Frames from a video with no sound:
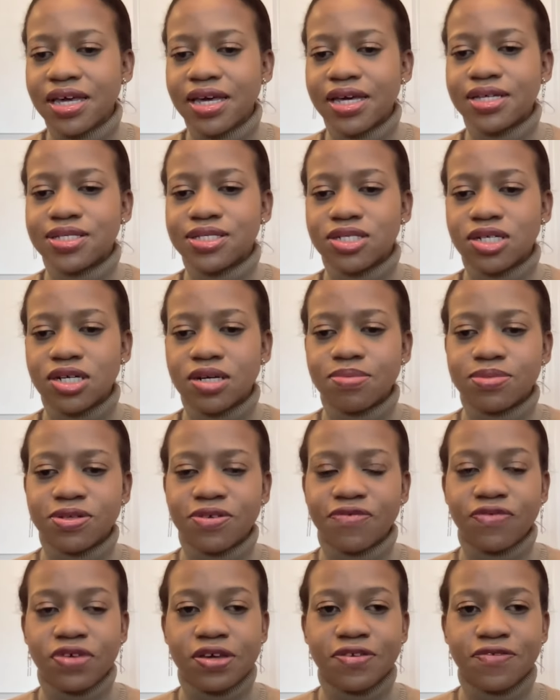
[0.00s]
in terms
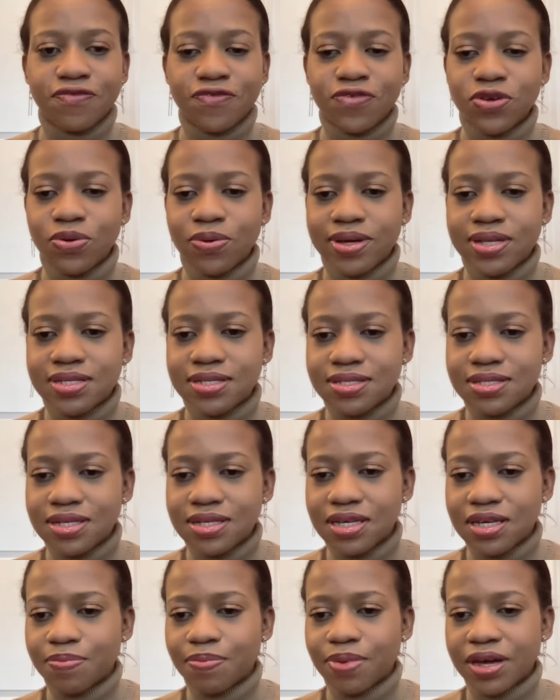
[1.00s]
of
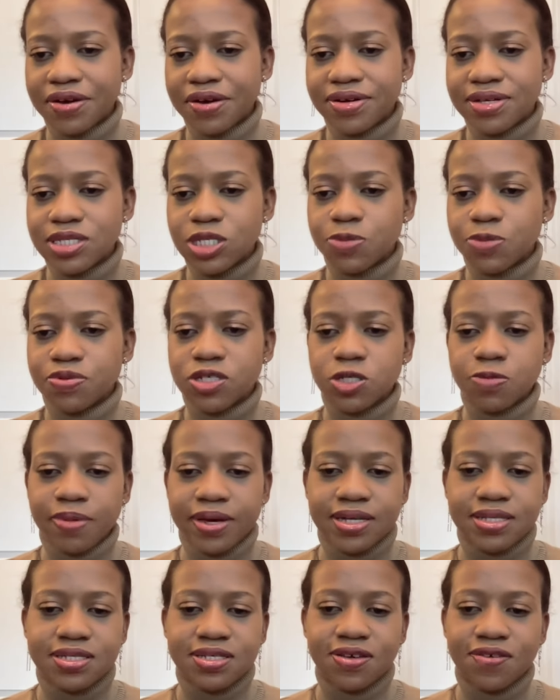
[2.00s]
influencing parents'
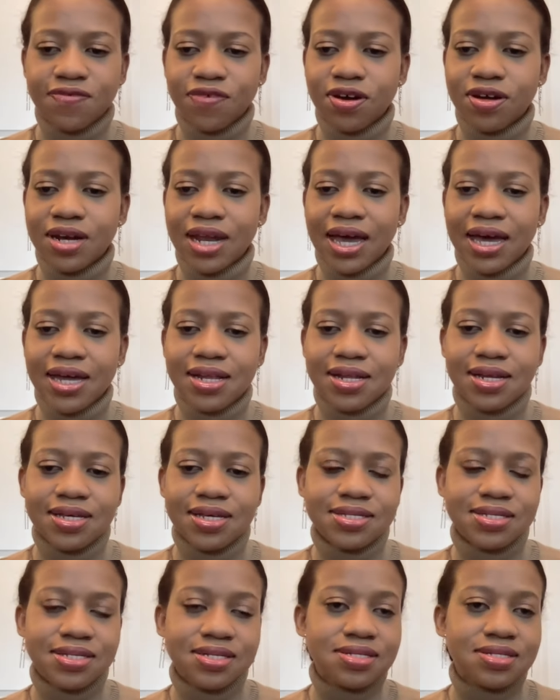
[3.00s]
perspective on
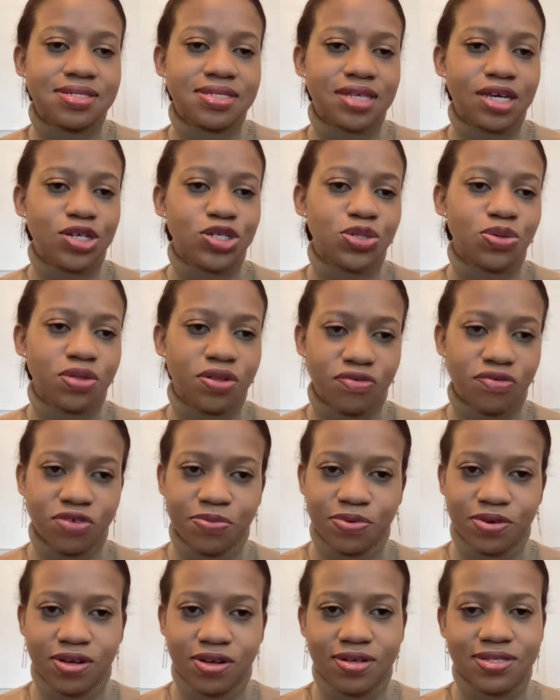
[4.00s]
adolescent sexual and
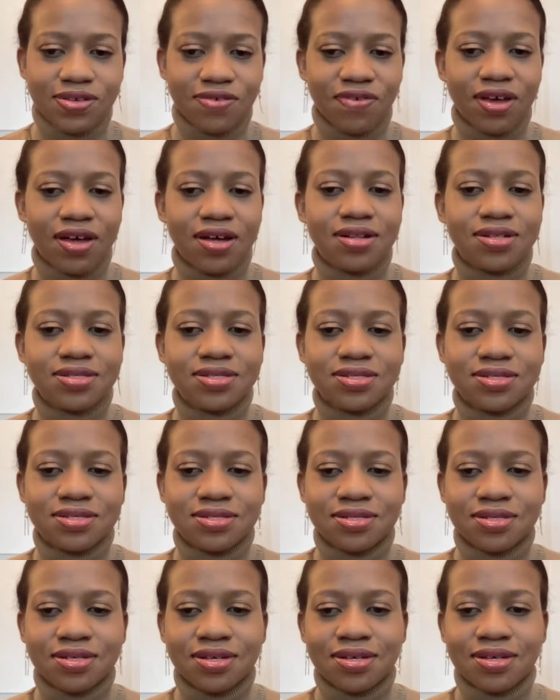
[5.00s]
reproductive health?
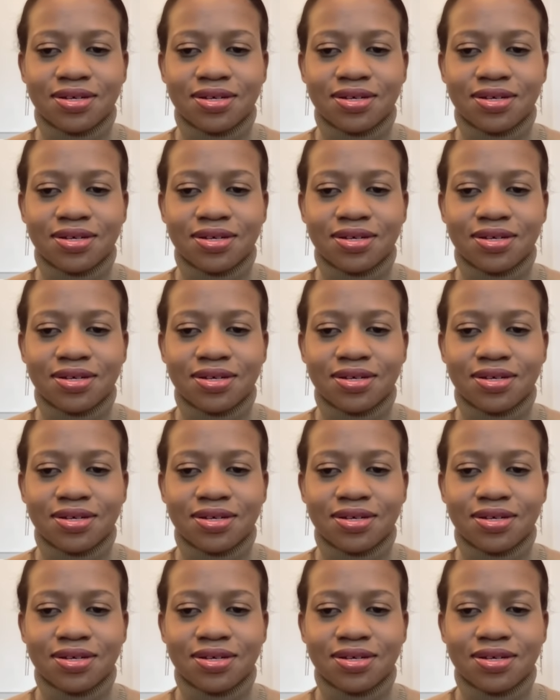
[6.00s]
